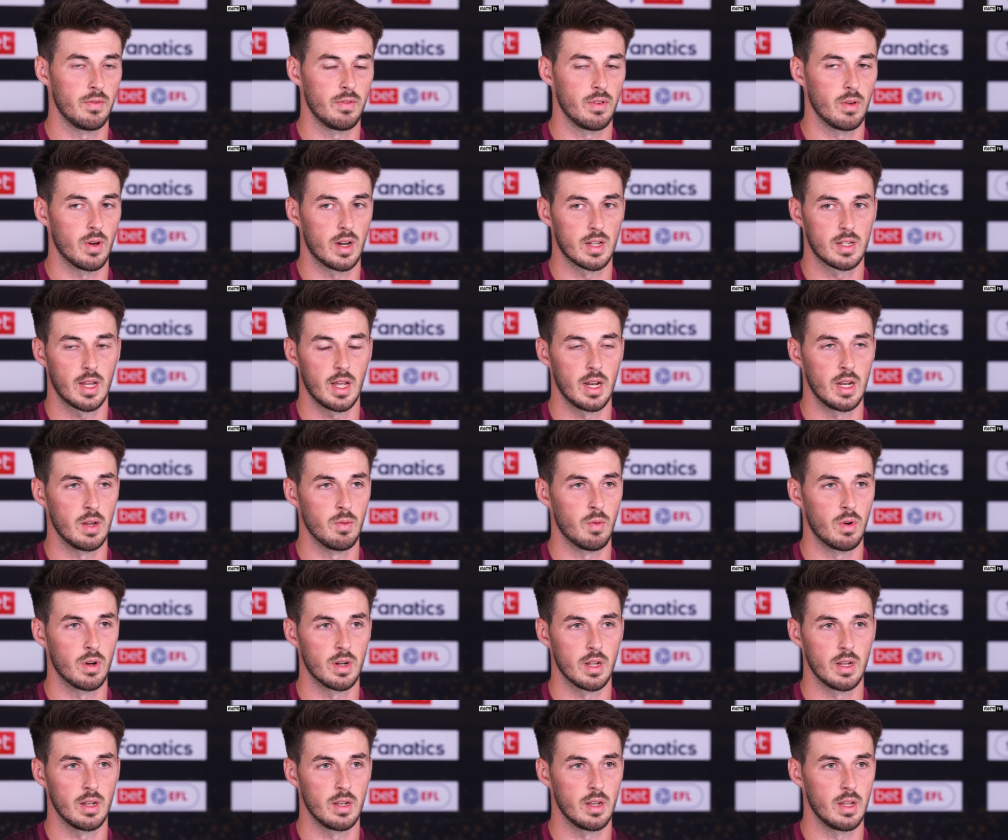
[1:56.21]
If you ask
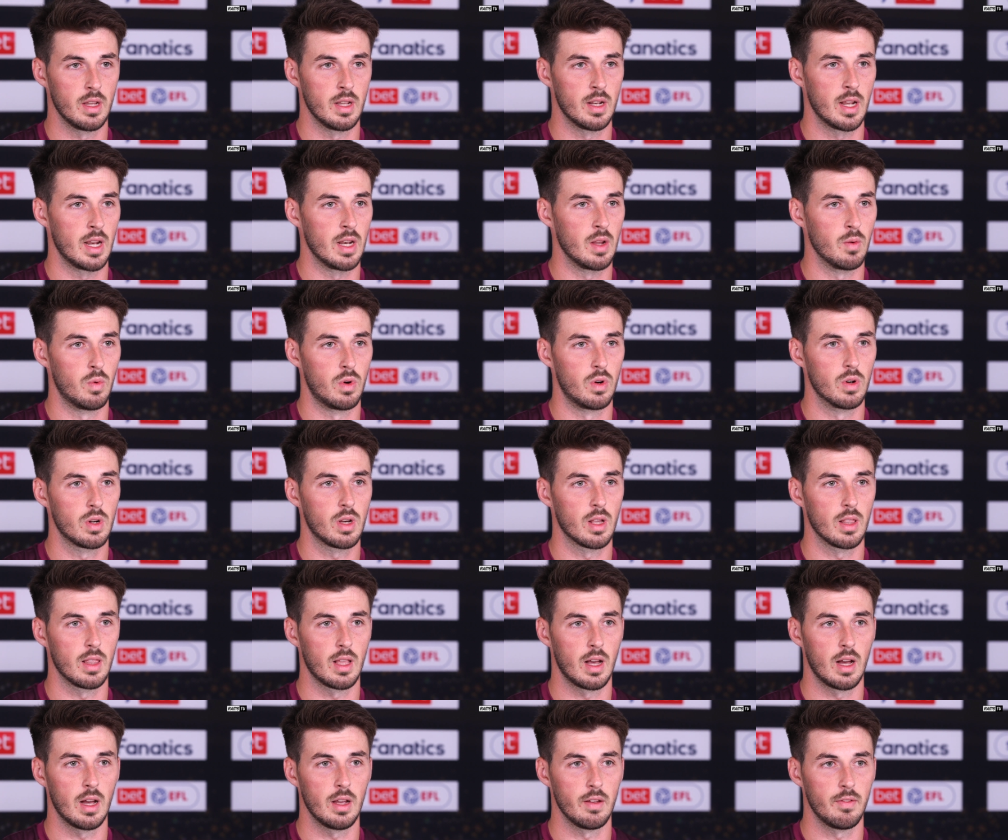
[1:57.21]
anyone in any walk
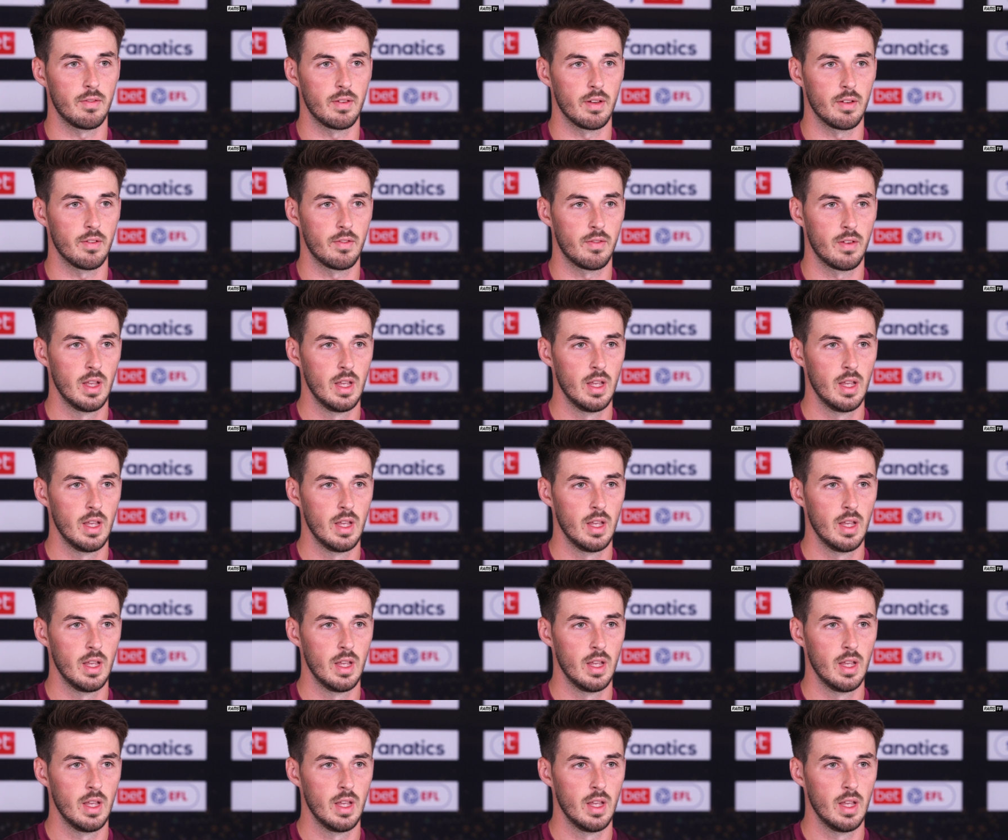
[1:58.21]
of life,